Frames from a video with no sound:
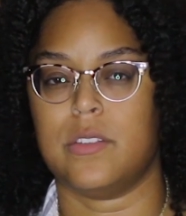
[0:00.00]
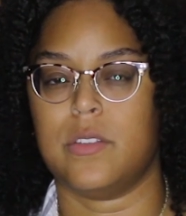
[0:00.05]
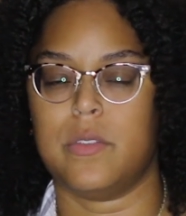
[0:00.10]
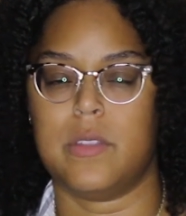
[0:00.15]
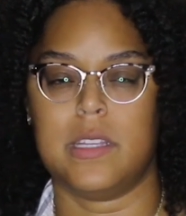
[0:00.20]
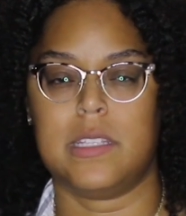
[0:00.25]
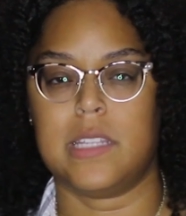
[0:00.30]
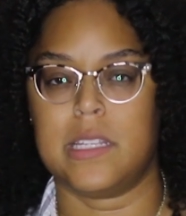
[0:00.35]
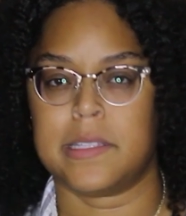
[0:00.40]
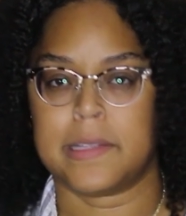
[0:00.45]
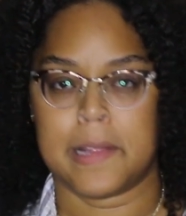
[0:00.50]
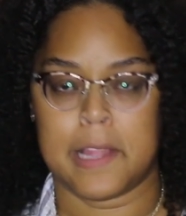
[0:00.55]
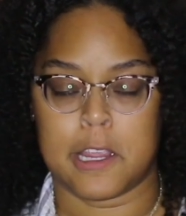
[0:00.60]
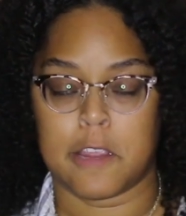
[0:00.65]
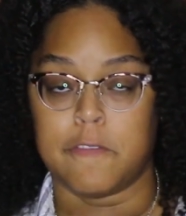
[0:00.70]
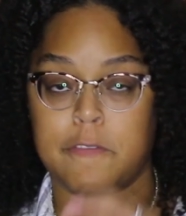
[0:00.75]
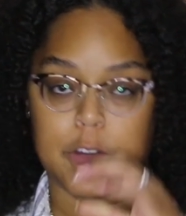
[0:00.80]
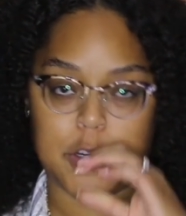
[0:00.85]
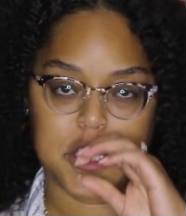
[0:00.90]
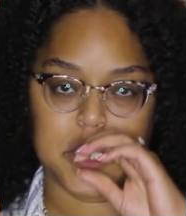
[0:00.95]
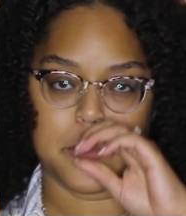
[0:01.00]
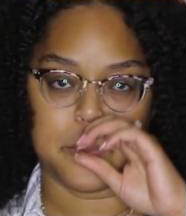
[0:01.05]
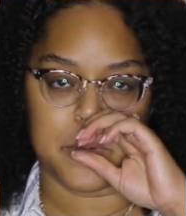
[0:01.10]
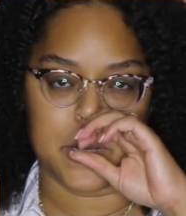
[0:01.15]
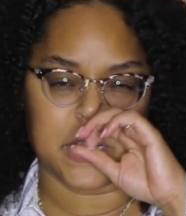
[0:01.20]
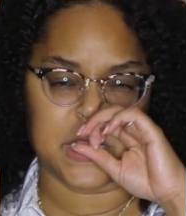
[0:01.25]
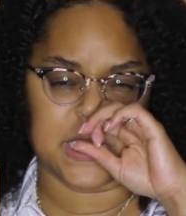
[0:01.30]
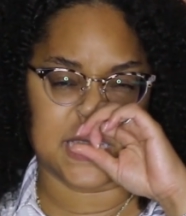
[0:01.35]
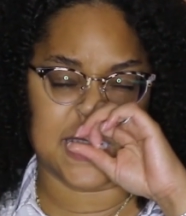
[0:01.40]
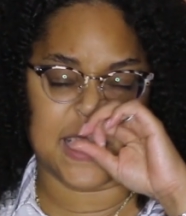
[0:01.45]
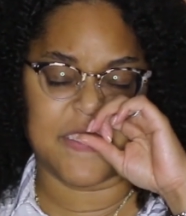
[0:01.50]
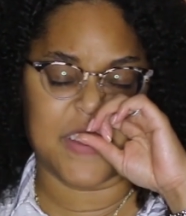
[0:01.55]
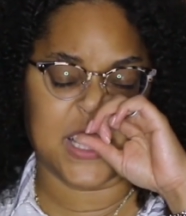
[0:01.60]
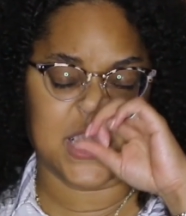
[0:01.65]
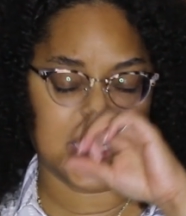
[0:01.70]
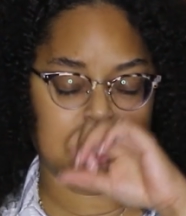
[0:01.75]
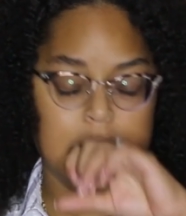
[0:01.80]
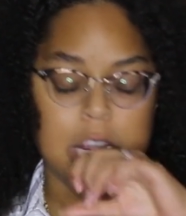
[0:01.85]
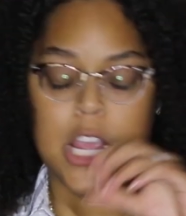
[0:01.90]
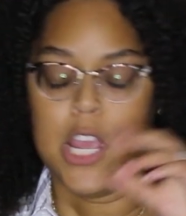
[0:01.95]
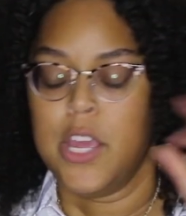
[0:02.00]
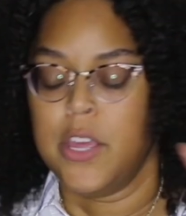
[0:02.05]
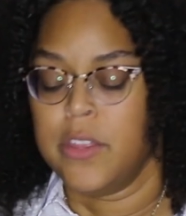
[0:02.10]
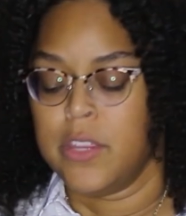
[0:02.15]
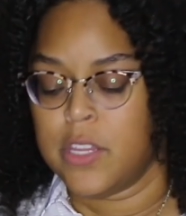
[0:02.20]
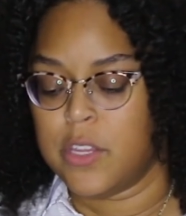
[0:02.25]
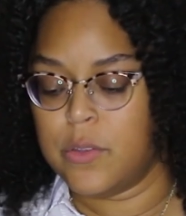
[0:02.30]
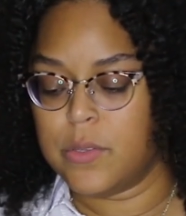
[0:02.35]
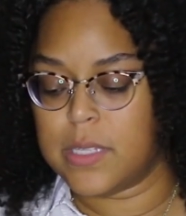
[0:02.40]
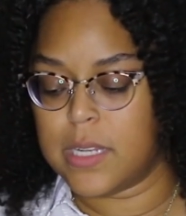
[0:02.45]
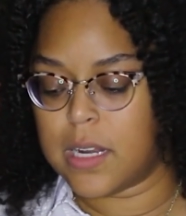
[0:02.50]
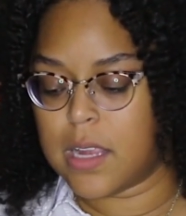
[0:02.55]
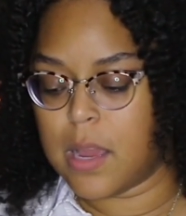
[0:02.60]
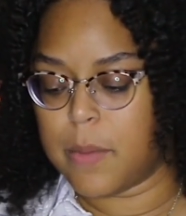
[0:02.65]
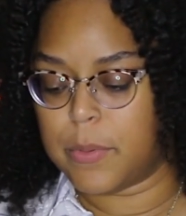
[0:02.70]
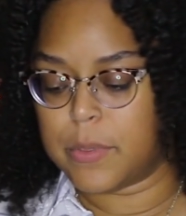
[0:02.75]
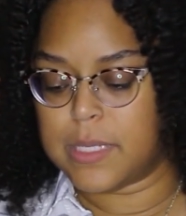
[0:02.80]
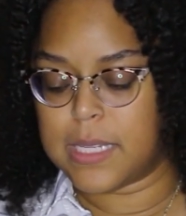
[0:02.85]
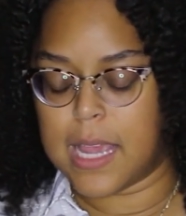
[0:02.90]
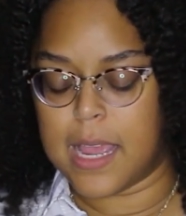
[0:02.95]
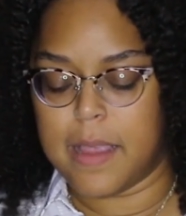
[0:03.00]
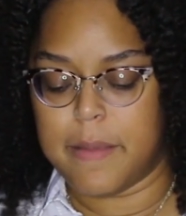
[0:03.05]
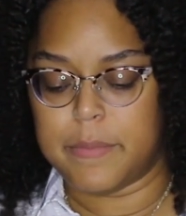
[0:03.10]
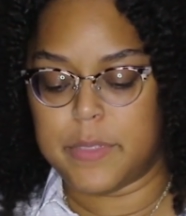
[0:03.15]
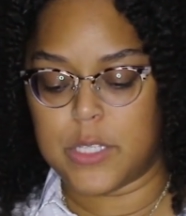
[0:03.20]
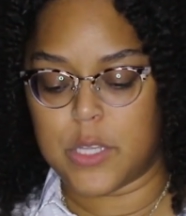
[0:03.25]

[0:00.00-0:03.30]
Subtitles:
So this isn't like a first impressions. I've actually used it a couple times.